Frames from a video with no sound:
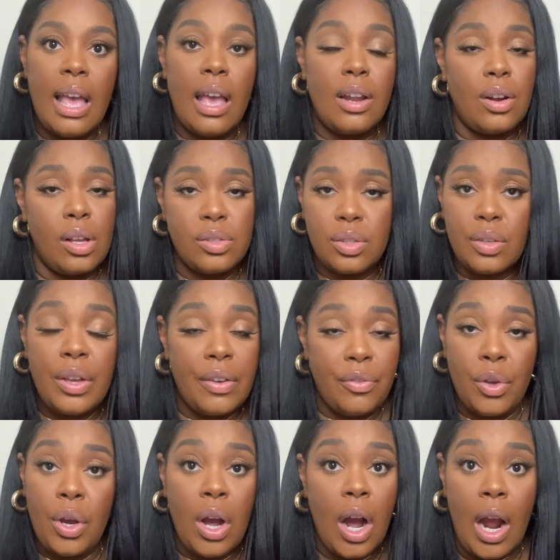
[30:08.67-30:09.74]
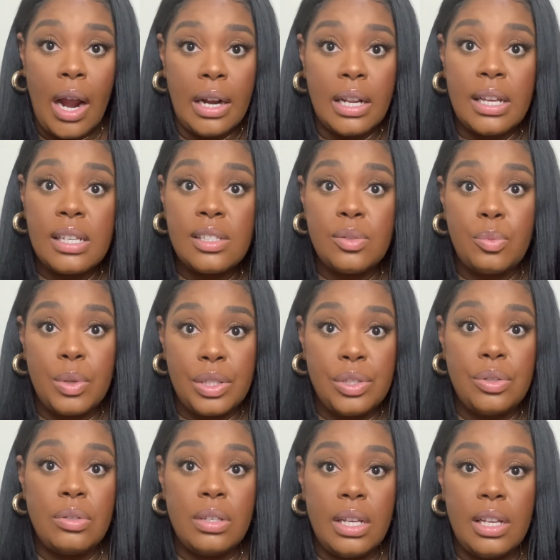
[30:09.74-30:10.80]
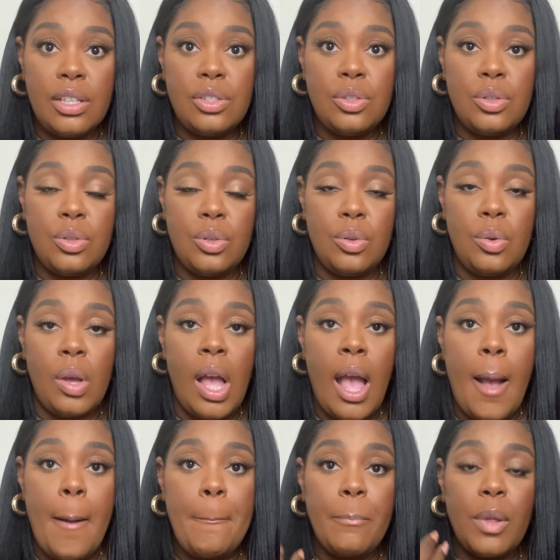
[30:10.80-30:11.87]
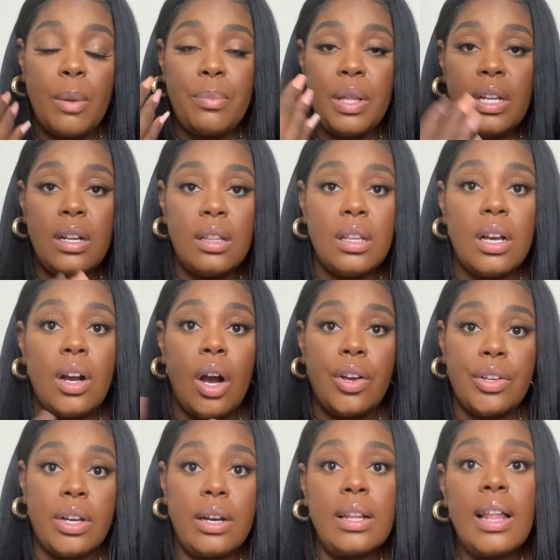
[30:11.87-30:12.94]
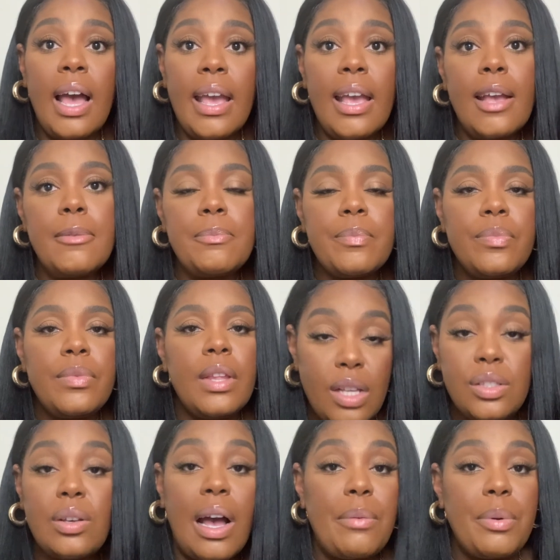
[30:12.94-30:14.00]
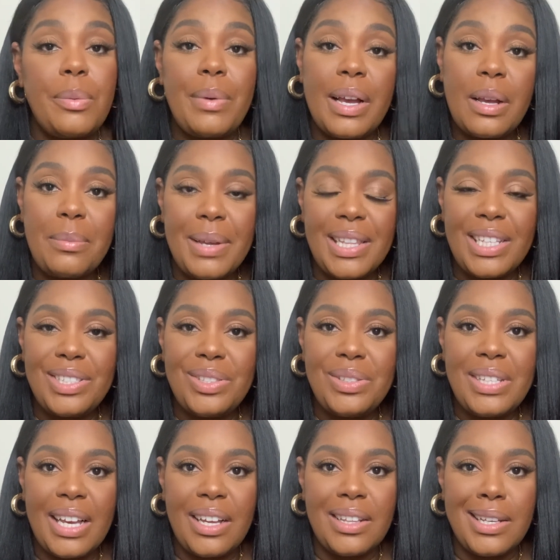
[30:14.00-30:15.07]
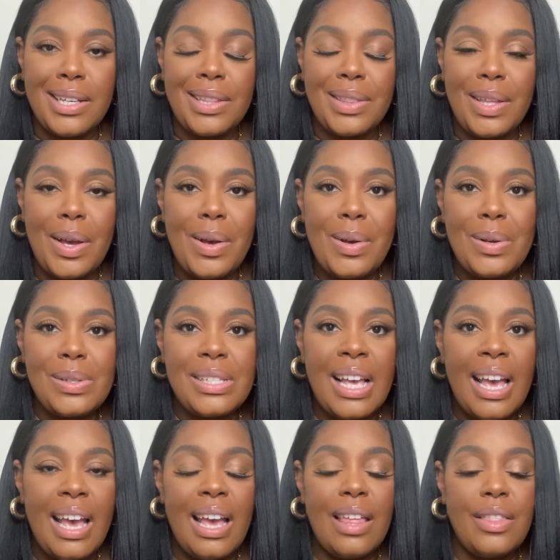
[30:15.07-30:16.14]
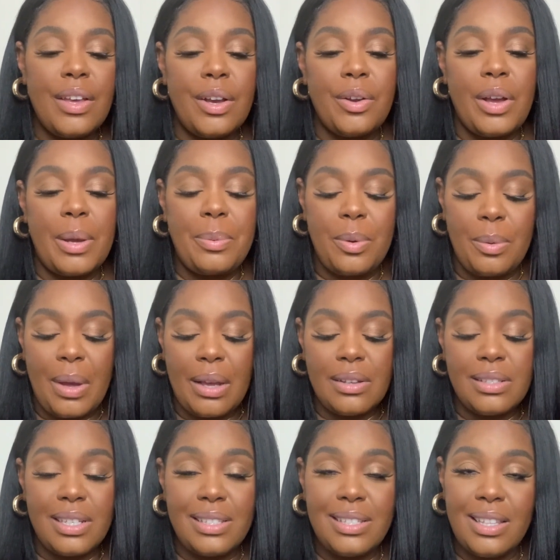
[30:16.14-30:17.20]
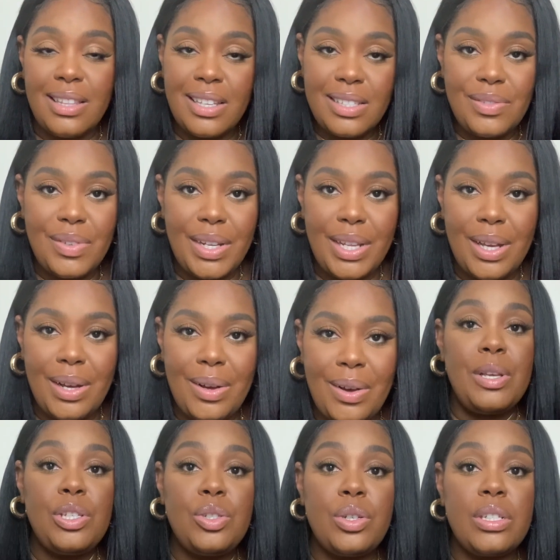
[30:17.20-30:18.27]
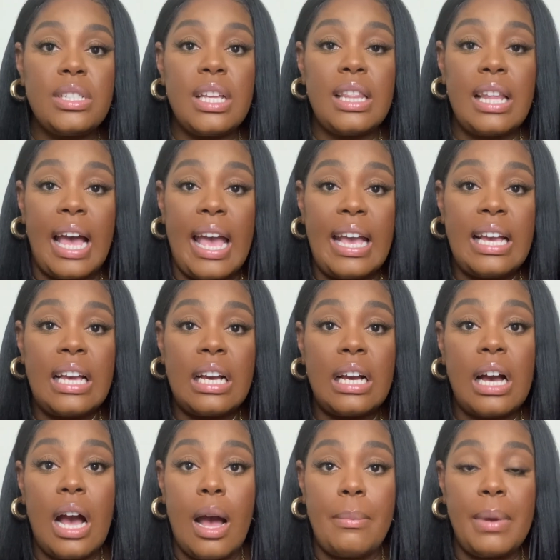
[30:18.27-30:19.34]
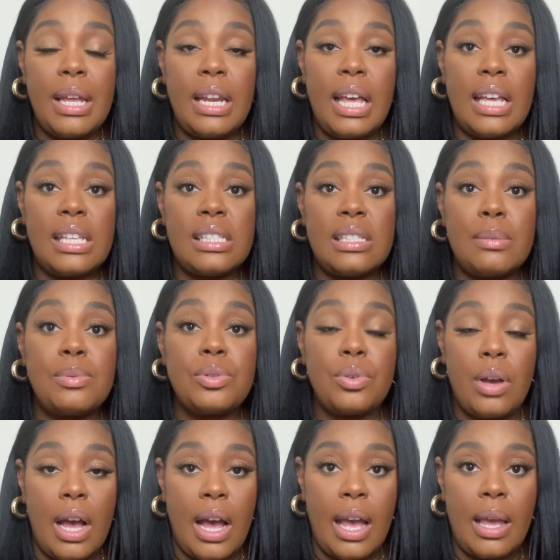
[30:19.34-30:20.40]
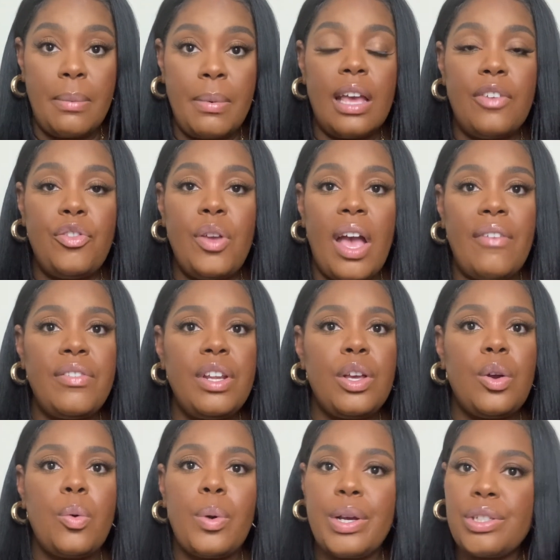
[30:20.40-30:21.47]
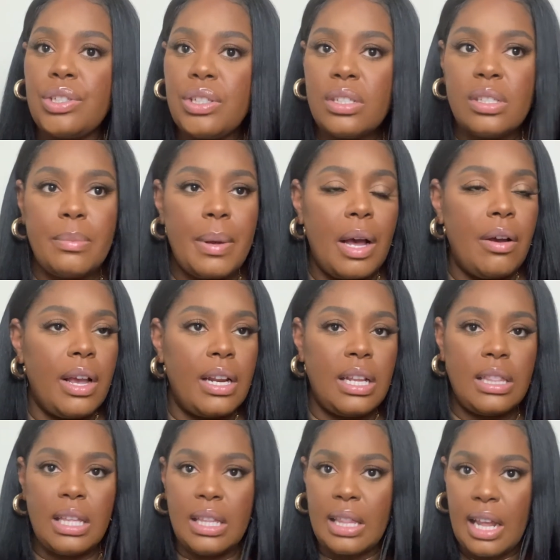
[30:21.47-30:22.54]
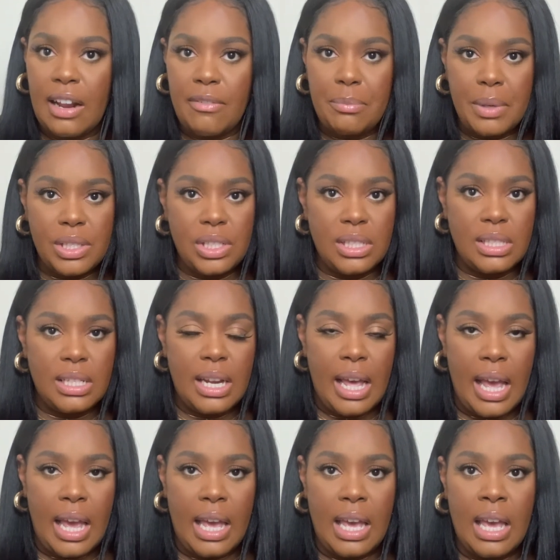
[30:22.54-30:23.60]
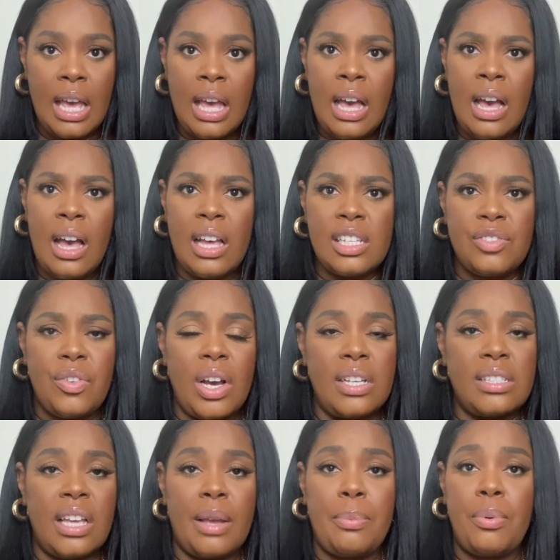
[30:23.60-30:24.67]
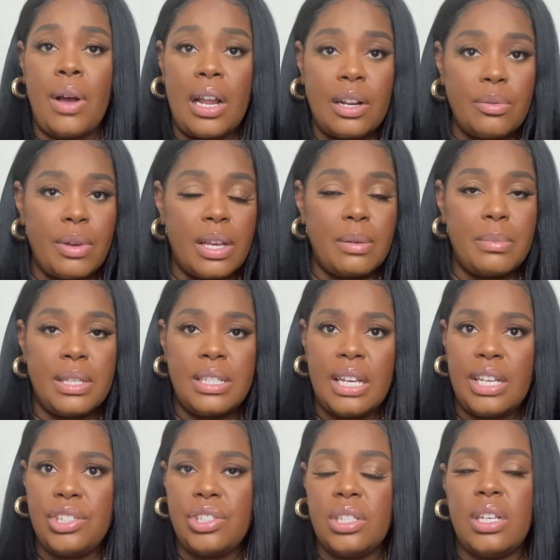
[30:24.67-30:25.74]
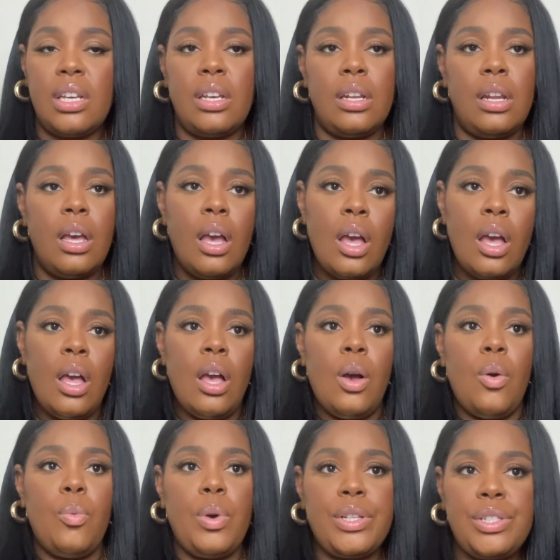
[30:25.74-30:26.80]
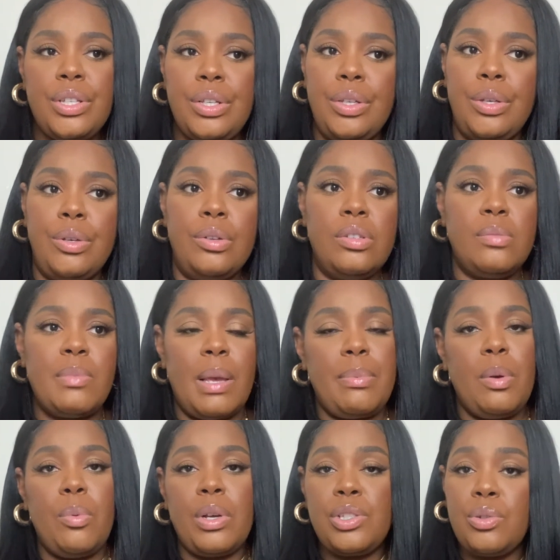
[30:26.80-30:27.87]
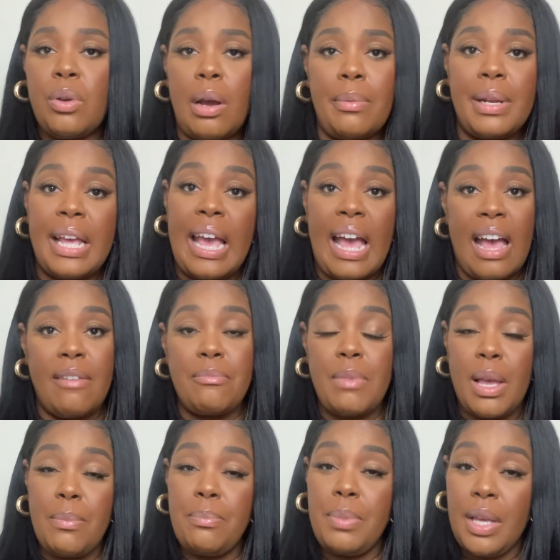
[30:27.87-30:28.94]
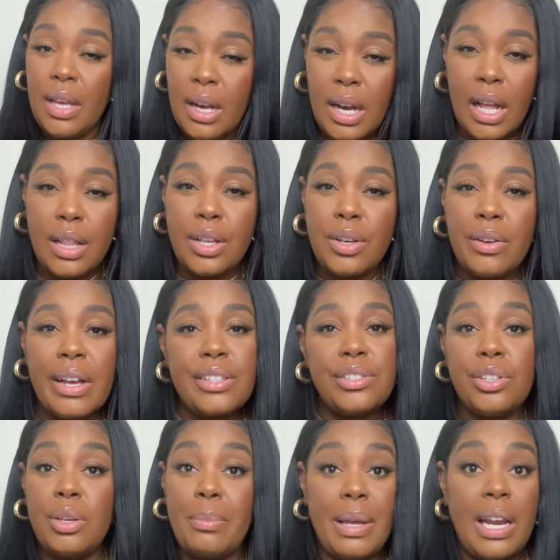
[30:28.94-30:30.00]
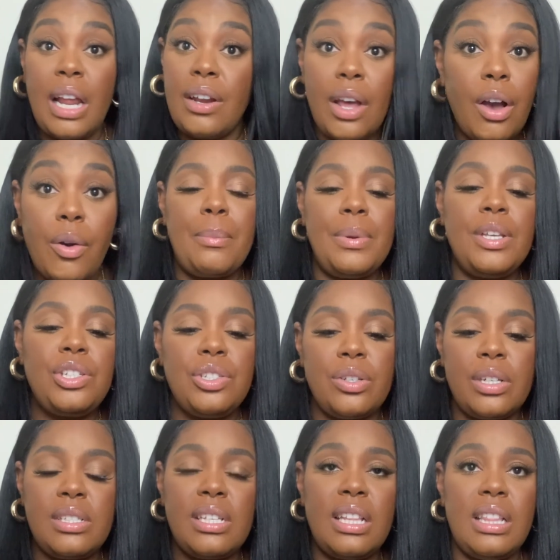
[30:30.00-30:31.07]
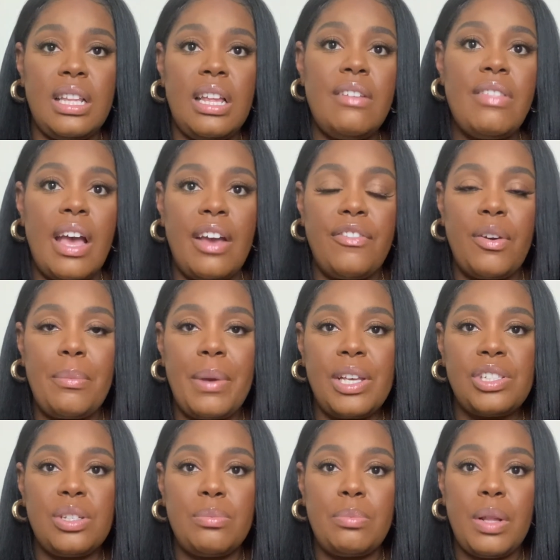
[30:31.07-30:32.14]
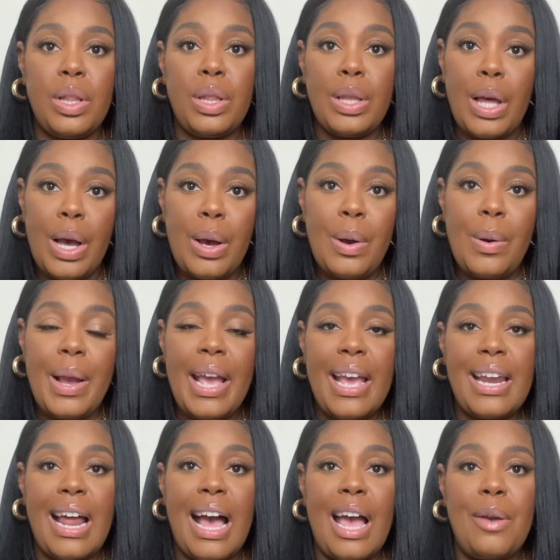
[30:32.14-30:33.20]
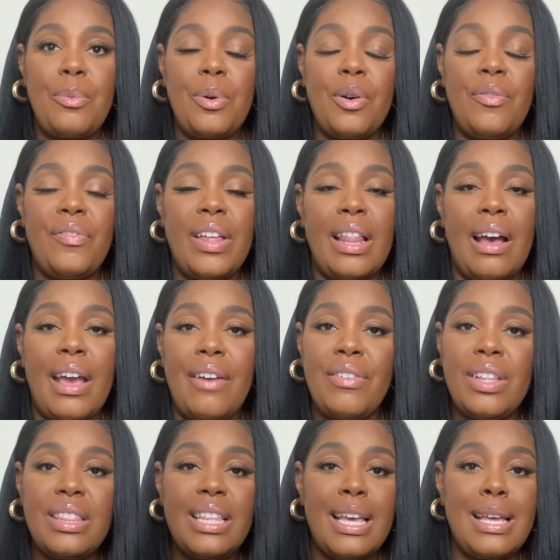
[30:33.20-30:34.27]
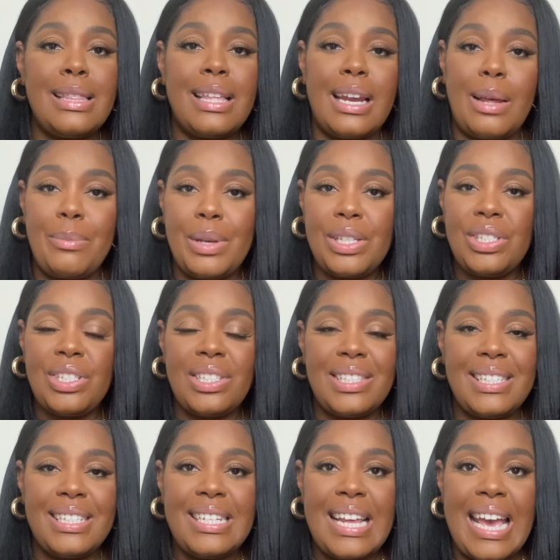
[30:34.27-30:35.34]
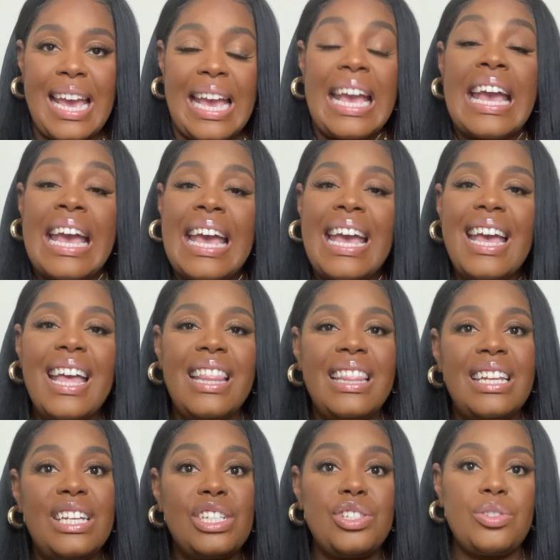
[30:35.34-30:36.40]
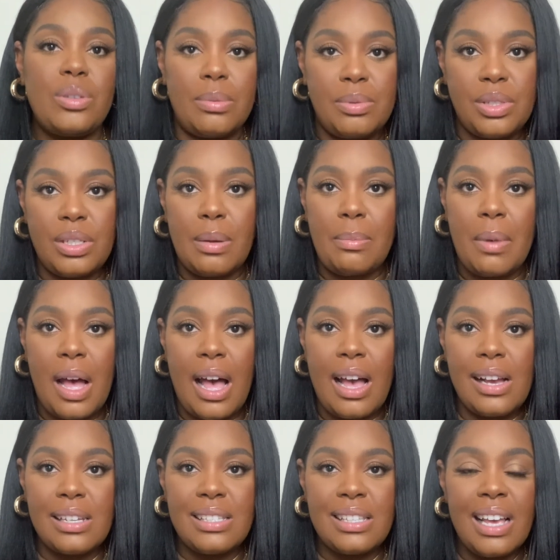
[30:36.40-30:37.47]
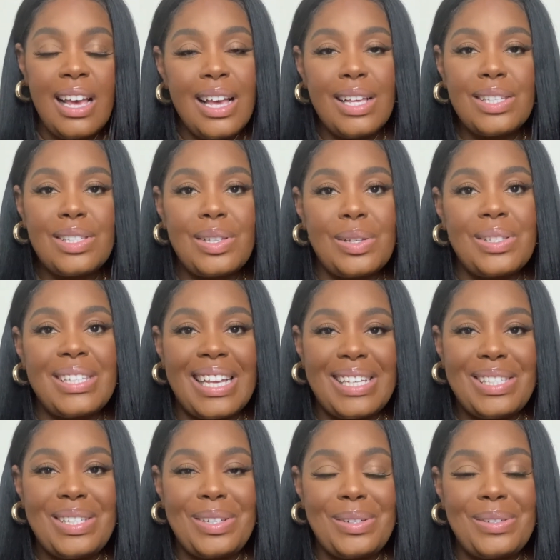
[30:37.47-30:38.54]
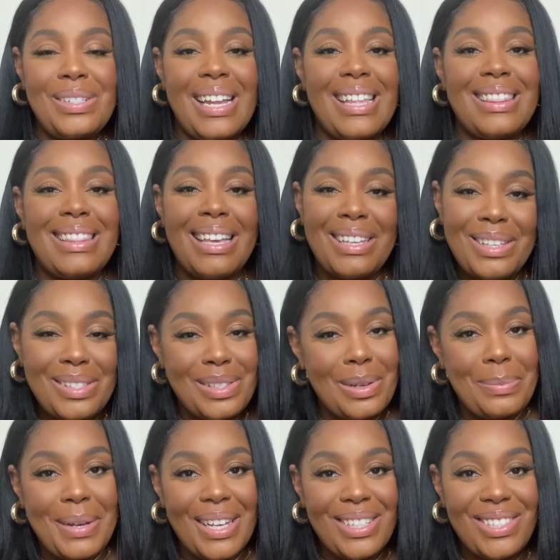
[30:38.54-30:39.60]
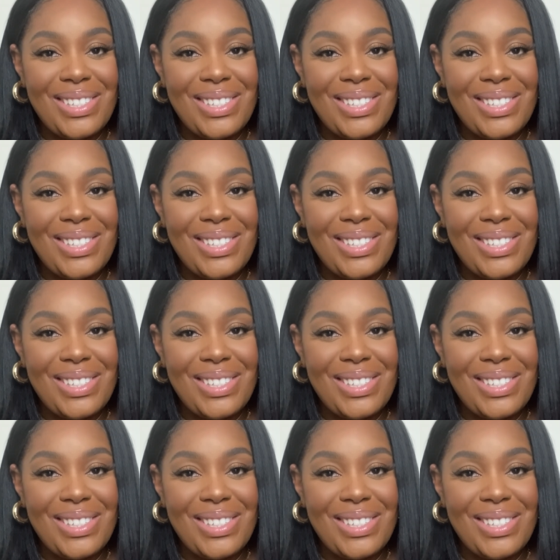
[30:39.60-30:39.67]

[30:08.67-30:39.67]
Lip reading: And also if you're an artist, what you need to complete a look on your client. So I would recommend that you take a look at those. They're a great prerequisite to this video. Be sure to like, comment, and subscribe. If you have any questions about anything that I've mentioned today, as far as like product recommendation, what to use, maybe what you already have may be a color corrector, you may not know. Be sure to leave that information below, and I will fill out everything that I mentioned today in the description box. So stay tuned, and thank you so much.